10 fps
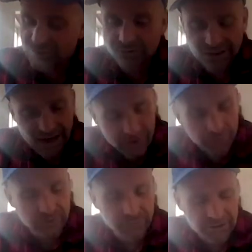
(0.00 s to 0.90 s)
is really, how do
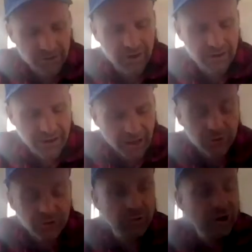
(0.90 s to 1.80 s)
we figure out how
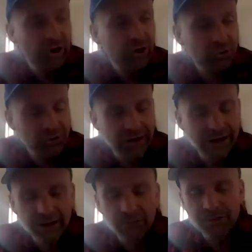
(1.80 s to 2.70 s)
to
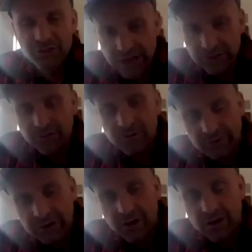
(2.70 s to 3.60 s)
create a regenerative
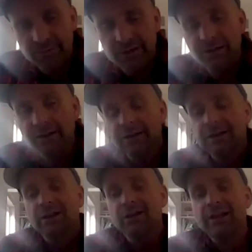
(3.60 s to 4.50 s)
economy
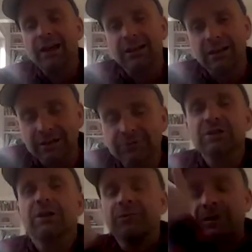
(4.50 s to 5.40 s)
that lifts
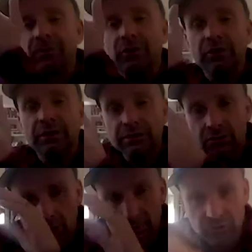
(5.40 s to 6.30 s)
up communities
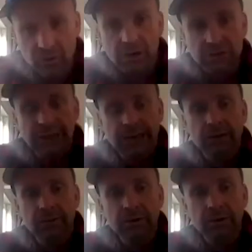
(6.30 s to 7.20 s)
while draws
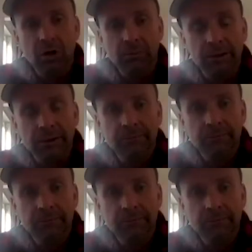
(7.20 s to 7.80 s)
down carbon,